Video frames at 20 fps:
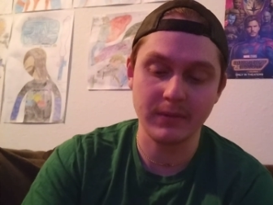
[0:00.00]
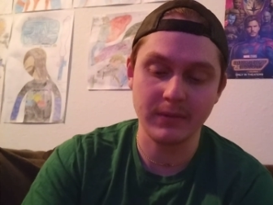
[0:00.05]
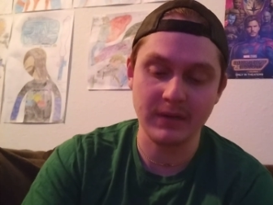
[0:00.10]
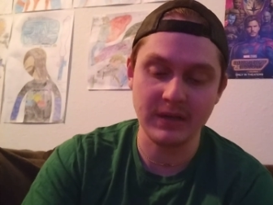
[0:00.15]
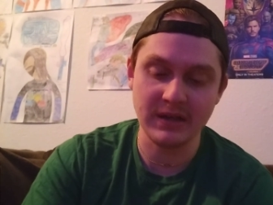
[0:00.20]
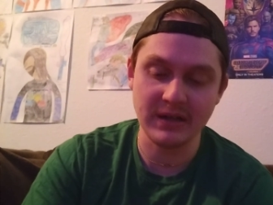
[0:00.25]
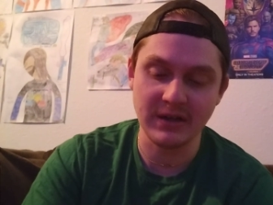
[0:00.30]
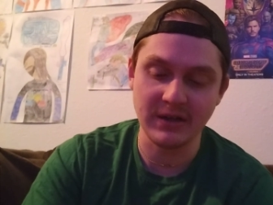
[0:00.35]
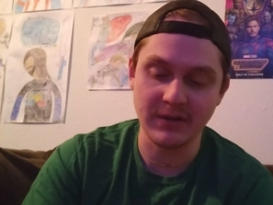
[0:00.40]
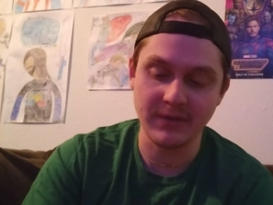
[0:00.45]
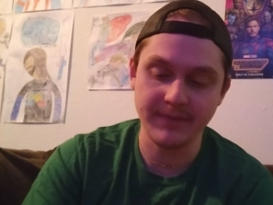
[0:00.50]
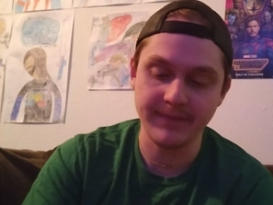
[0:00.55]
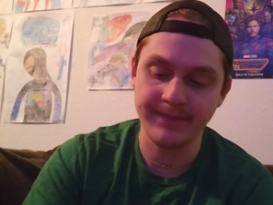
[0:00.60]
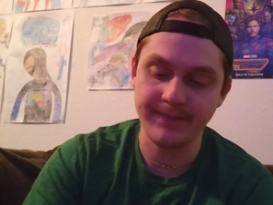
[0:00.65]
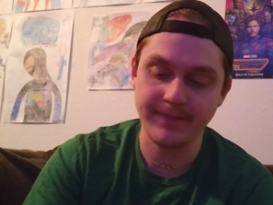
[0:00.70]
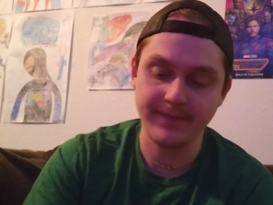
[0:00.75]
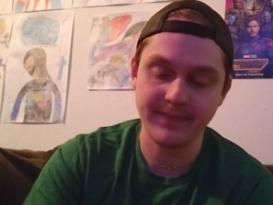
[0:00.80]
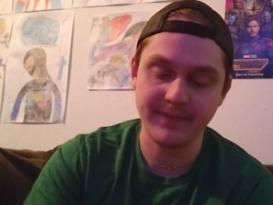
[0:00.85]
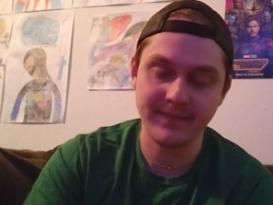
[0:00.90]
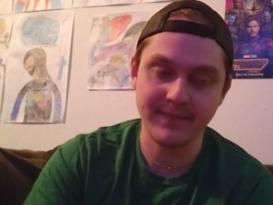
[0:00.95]
you know,
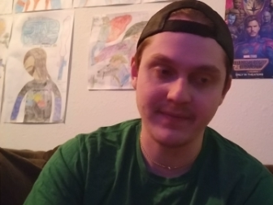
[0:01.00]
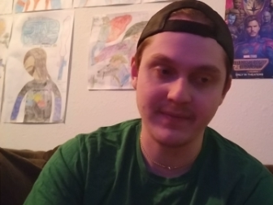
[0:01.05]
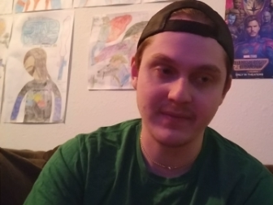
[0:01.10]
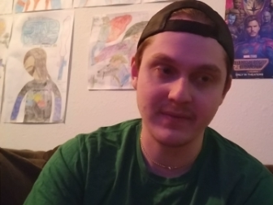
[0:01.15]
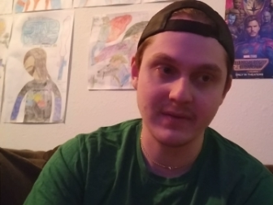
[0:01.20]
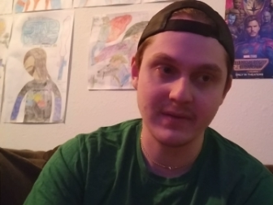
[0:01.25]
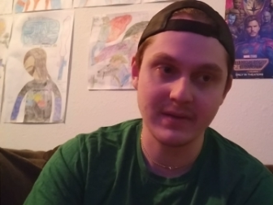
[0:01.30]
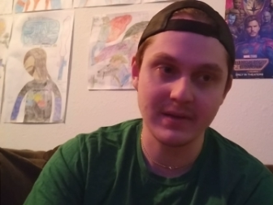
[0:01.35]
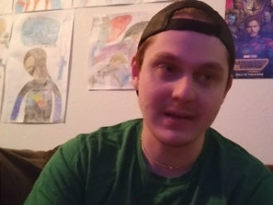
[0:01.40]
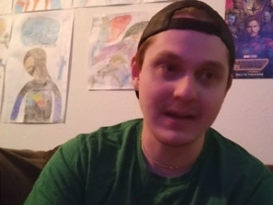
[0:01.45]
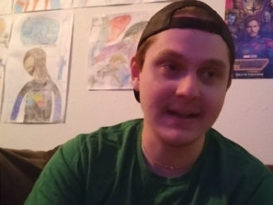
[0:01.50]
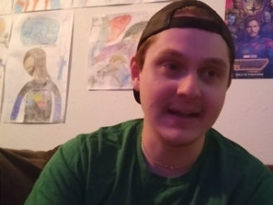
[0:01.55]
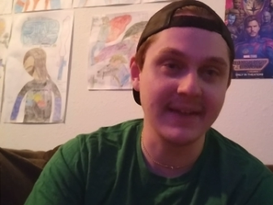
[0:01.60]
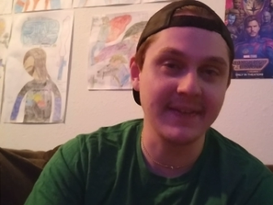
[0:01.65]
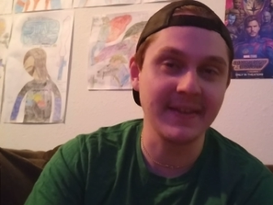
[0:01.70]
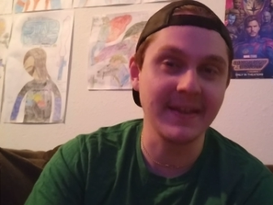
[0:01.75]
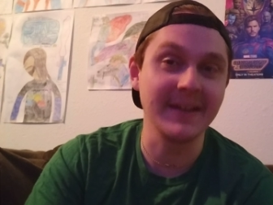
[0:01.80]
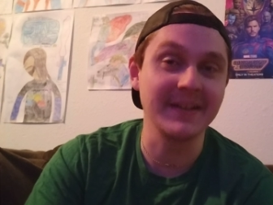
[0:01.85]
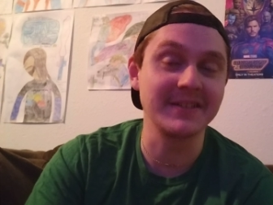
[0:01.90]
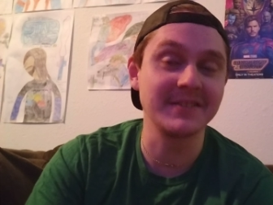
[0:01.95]
I
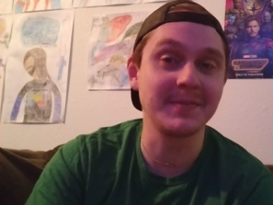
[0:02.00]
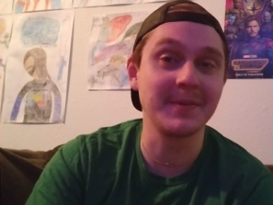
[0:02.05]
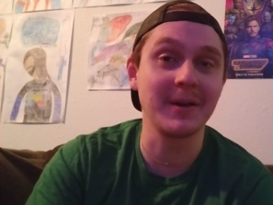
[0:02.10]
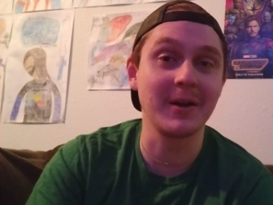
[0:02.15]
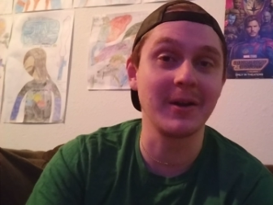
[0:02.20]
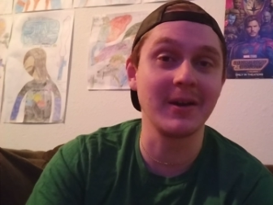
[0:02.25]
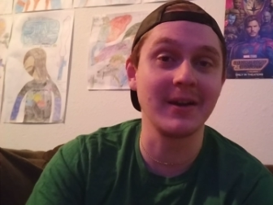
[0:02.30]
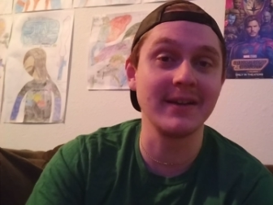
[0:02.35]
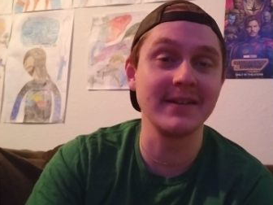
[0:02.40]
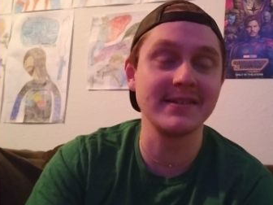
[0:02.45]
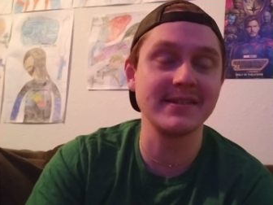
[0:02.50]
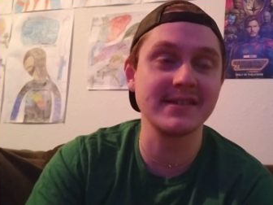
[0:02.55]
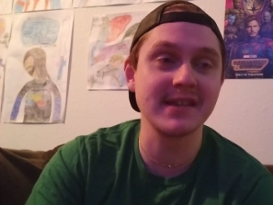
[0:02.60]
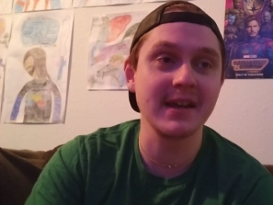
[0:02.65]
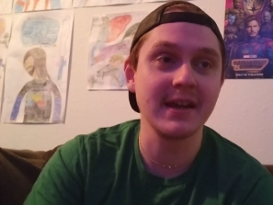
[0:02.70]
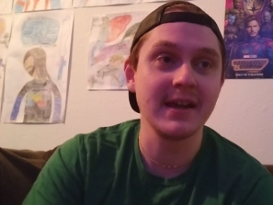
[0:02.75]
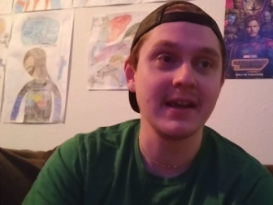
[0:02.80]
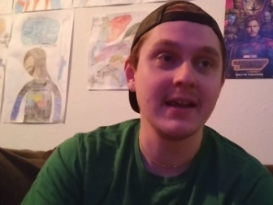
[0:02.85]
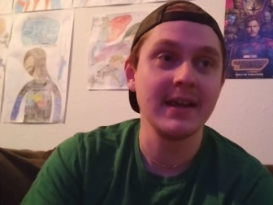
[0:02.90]
got the experience.